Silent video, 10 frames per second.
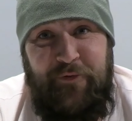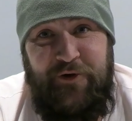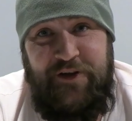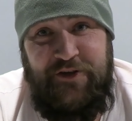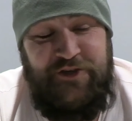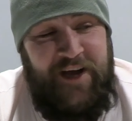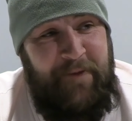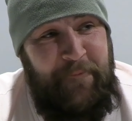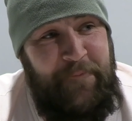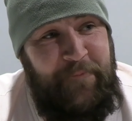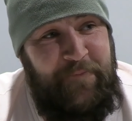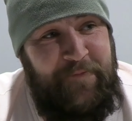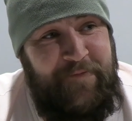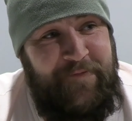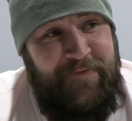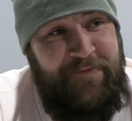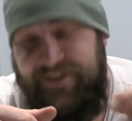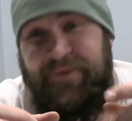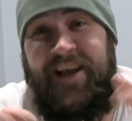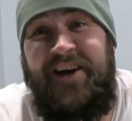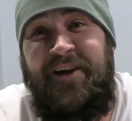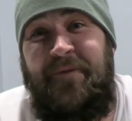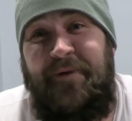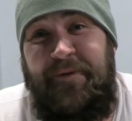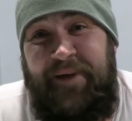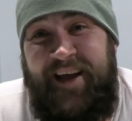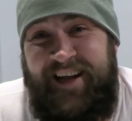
a pretty good job. So we got it all put